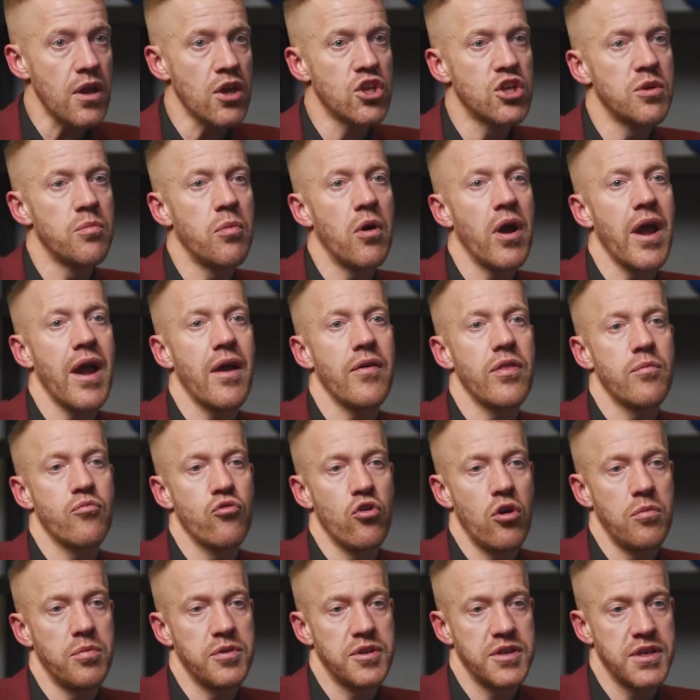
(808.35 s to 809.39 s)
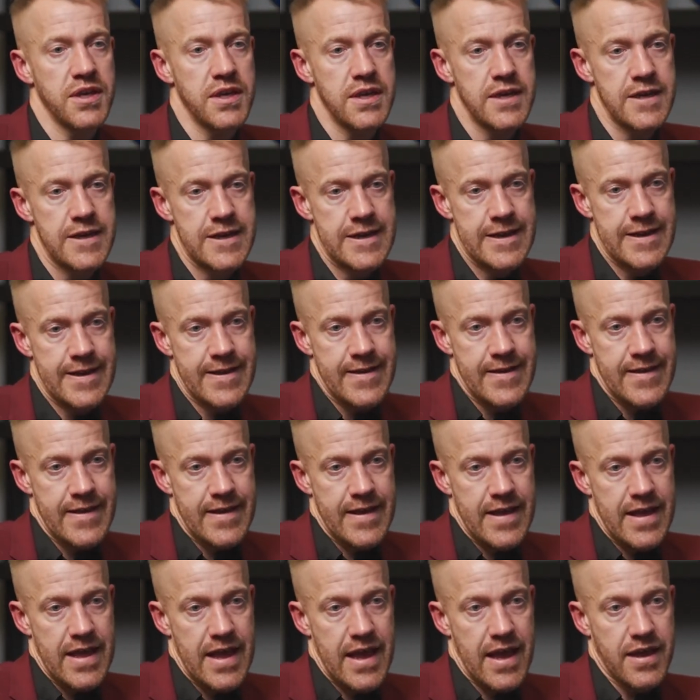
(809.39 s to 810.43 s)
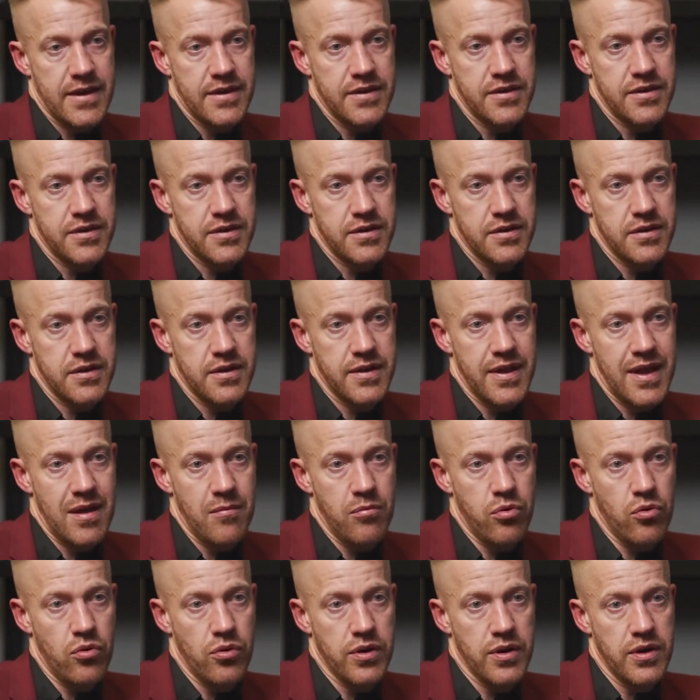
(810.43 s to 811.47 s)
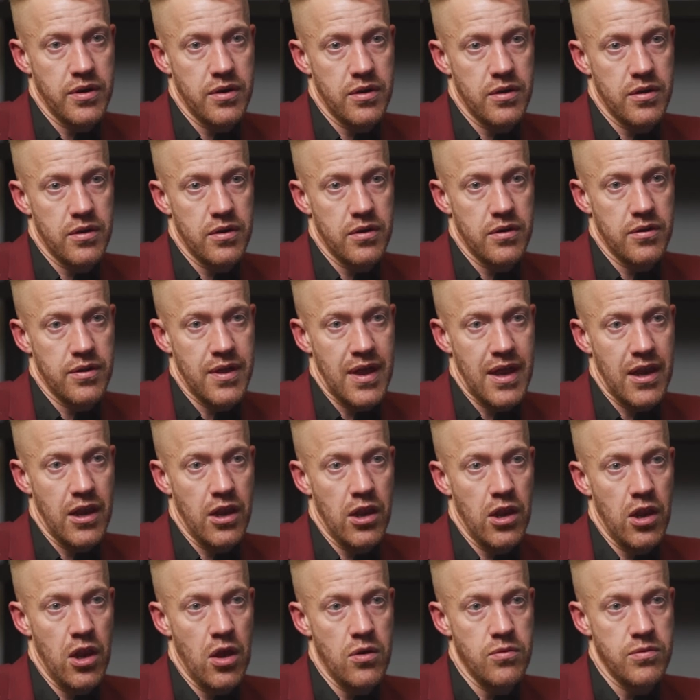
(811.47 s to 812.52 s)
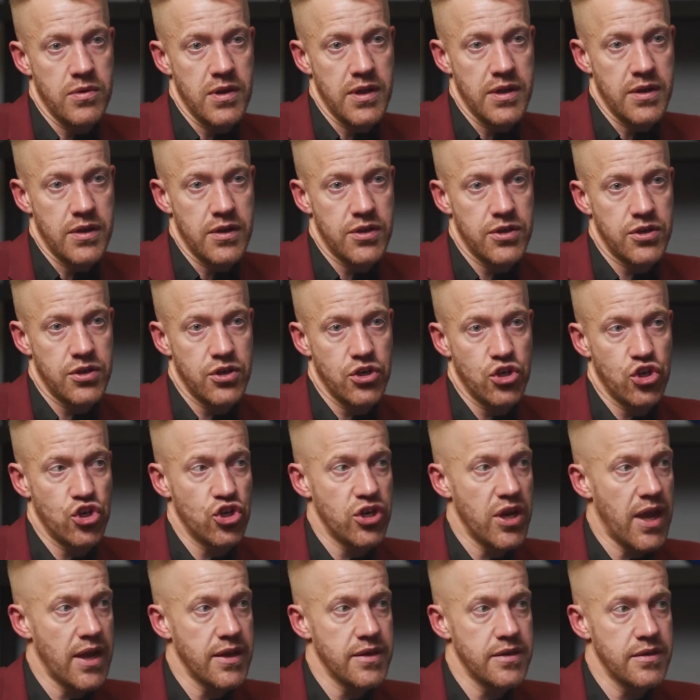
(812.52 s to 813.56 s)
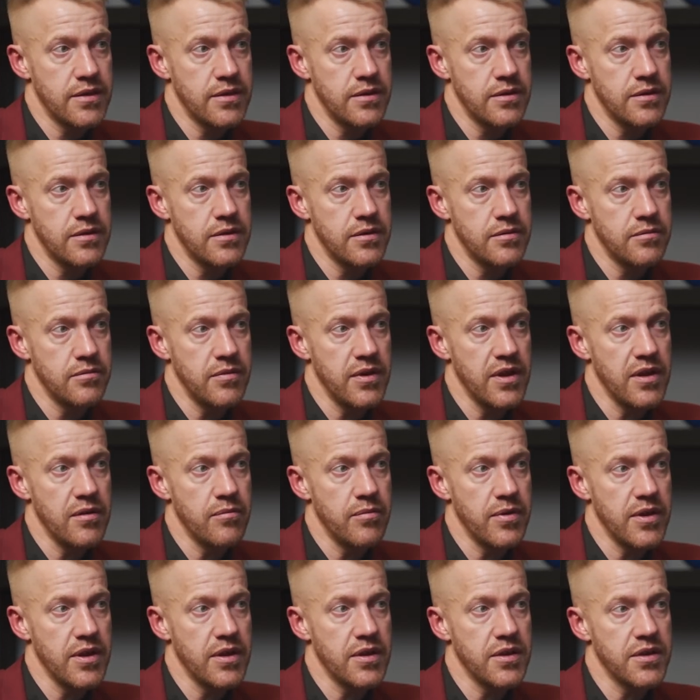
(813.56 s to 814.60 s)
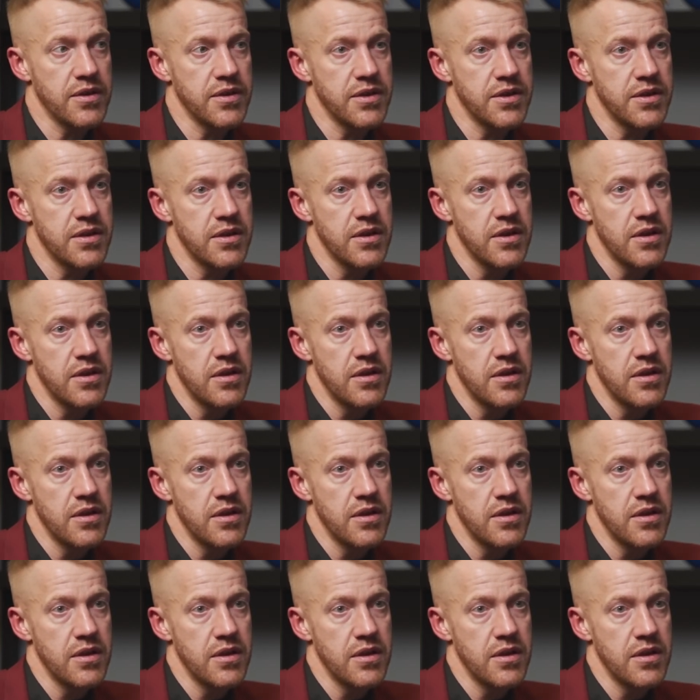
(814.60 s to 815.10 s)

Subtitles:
to buy out the property. And at that point, that loneliness shattered me because